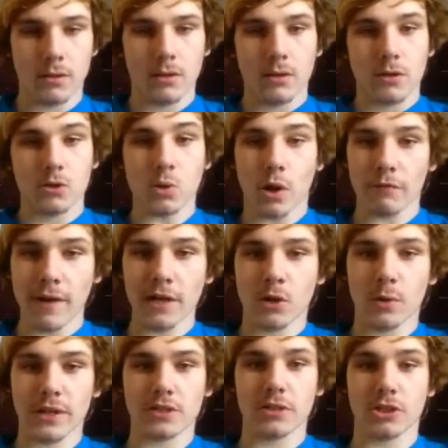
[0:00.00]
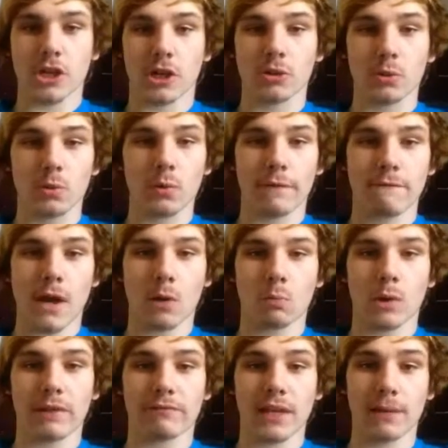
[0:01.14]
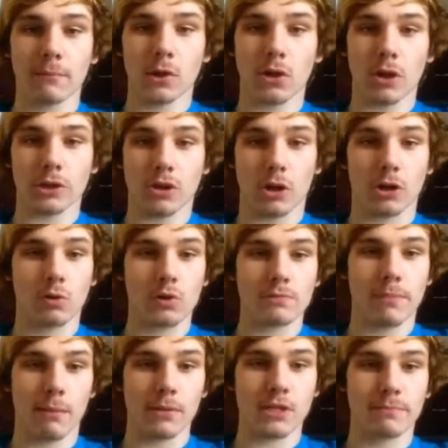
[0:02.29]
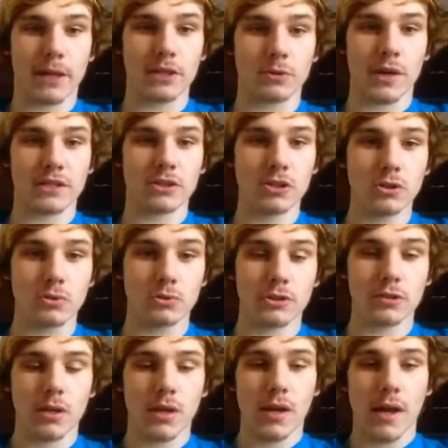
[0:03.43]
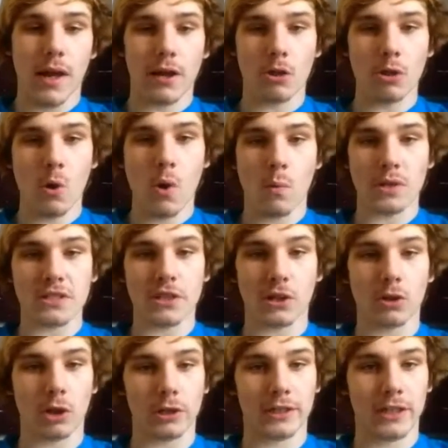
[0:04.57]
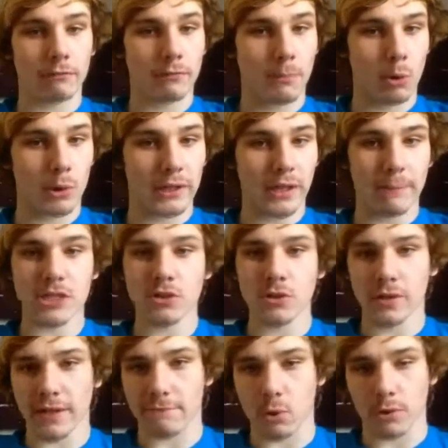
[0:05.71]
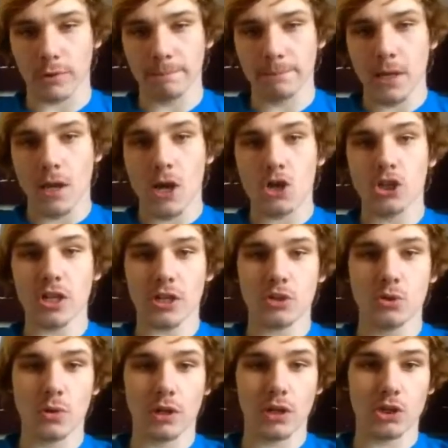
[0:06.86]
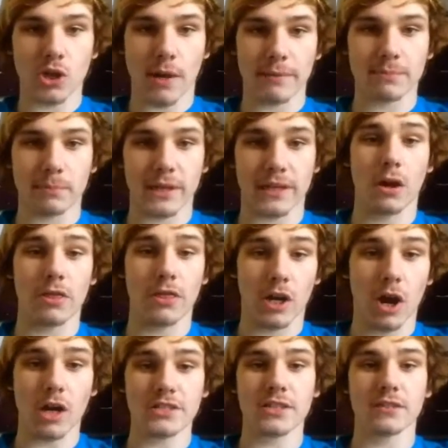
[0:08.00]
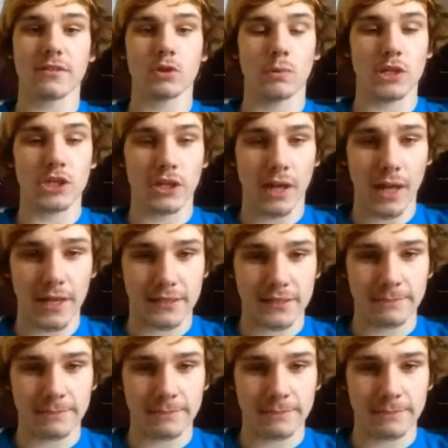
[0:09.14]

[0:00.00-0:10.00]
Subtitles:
So I ran a quick search on Google and found one of Kim Clark's articles published by US News, and although it wasn't the Clark Kent reporting I mistook it for, she does do a good job explaining the causes of tuition hikes.